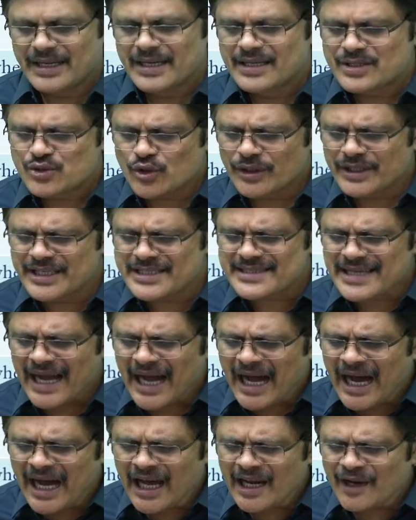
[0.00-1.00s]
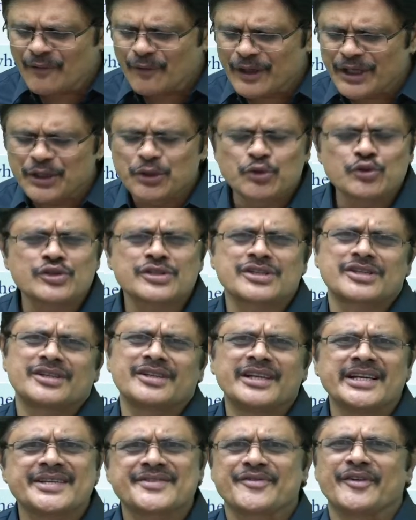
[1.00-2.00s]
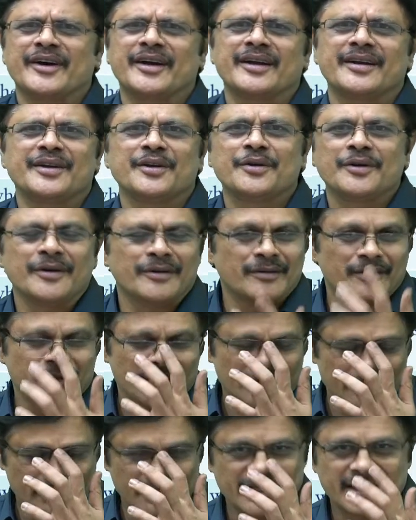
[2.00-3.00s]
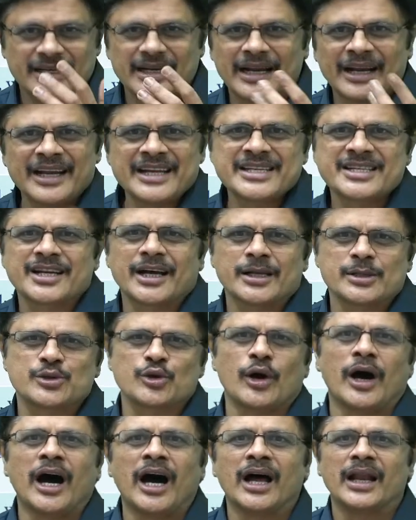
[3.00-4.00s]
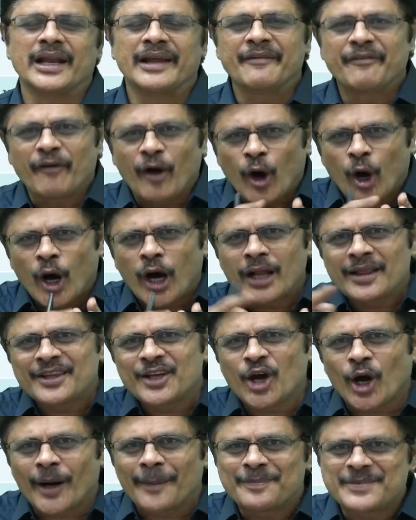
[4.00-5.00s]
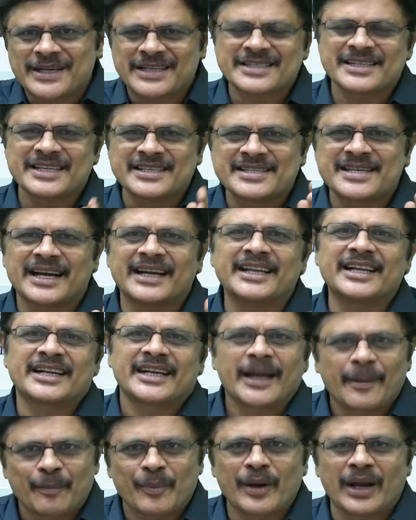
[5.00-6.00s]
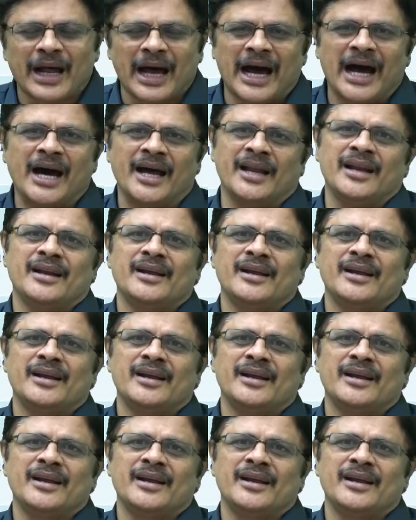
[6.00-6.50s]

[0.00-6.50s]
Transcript: So this all, we use this for, you know, a list also. All, if all the objects inside the tuple are